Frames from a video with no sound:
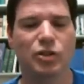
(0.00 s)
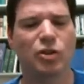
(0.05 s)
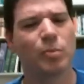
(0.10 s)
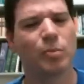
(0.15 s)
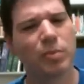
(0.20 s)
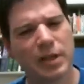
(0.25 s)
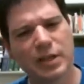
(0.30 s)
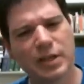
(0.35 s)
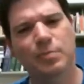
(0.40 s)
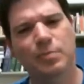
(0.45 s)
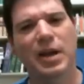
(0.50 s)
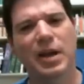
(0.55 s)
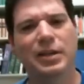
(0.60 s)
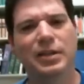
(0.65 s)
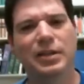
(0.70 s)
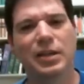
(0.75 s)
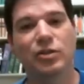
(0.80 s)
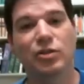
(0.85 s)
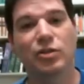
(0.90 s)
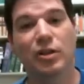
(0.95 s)
So please pay
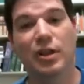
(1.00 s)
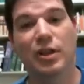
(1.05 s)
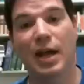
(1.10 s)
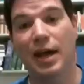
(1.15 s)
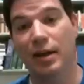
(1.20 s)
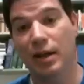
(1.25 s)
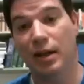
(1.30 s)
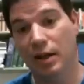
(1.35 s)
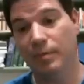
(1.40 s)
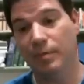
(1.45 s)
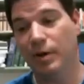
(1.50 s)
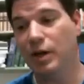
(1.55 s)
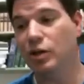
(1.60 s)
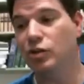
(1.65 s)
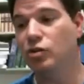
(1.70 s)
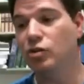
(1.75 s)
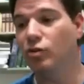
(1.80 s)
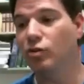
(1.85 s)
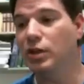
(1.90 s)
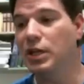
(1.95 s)
attention to that,
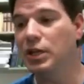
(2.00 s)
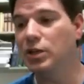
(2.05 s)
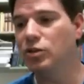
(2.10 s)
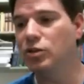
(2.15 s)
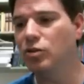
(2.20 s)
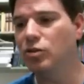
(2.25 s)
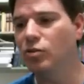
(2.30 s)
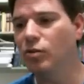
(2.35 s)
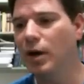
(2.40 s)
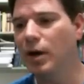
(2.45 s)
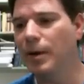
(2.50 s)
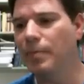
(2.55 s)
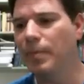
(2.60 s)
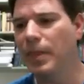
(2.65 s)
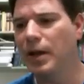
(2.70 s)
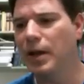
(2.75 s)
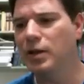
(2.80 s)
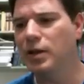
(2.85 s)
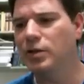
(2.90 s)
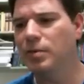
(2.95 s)
because you'll need to
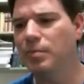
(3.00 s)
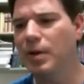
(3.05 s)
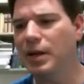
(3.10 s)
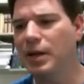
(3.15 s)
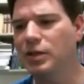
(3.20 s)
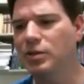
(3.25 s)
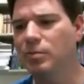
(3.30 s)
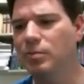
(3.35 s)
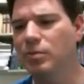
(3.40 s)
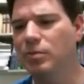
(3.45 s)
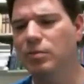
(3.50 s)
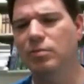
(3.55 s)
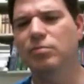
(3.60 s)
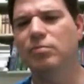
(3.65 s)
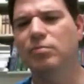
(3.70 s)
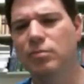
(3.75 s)
make some